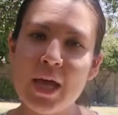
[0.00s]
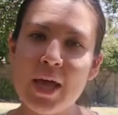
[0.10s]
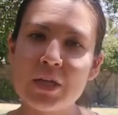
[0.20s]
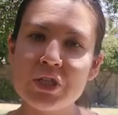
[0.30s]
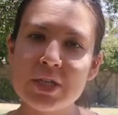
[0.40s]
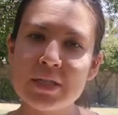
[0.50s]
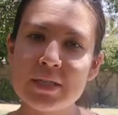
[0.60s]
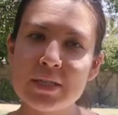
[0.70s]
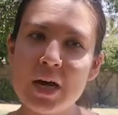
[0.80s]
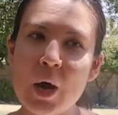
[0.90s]
and
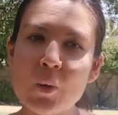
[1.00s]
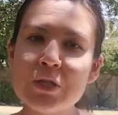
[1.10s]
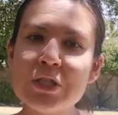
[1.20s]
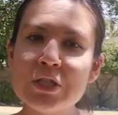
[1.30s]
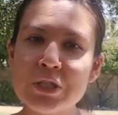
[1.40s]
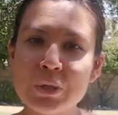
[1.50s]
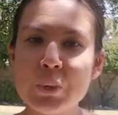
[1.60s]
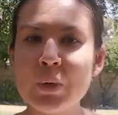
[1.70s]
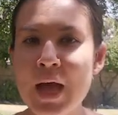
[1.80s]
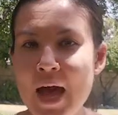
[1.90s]
just I want you
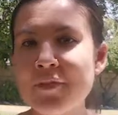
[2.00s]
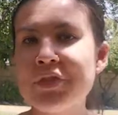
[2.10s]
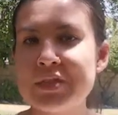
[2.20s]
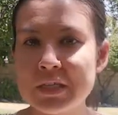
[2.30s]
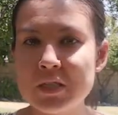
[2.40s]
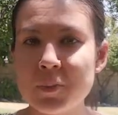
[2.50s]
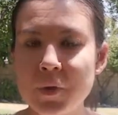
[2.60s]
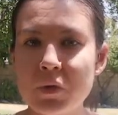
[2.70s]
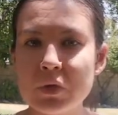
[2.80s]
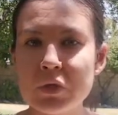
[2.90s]
to have this
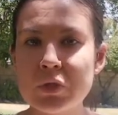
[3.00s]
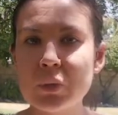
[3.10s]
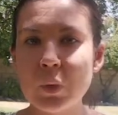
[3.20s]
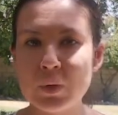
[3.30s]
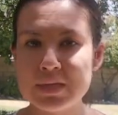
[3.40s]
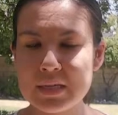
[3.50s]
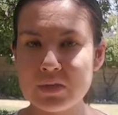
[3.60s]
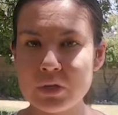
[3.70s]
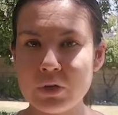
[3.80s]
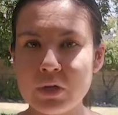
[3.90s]
experience to learn
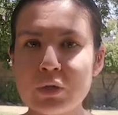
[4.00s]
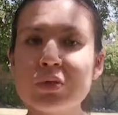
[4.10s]
Sanskrit,